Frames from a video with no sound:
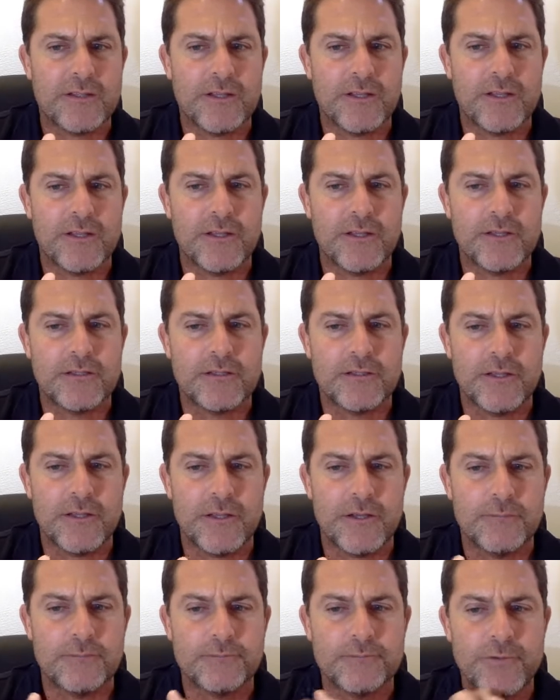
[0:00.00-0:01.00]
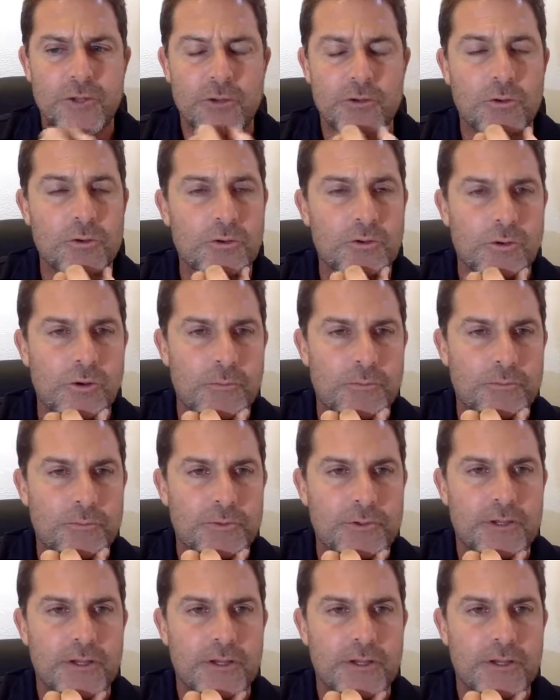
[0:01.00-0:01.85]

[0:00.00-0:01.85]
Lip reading: Canoncorp,